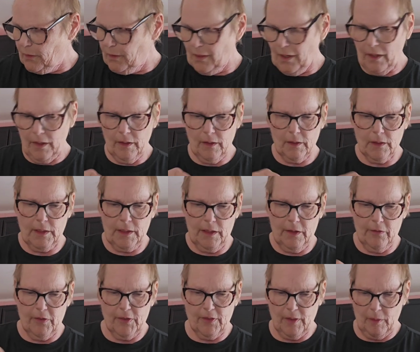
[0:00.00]
Did I
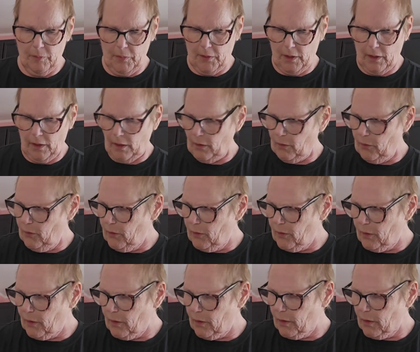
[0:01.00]
leave something out?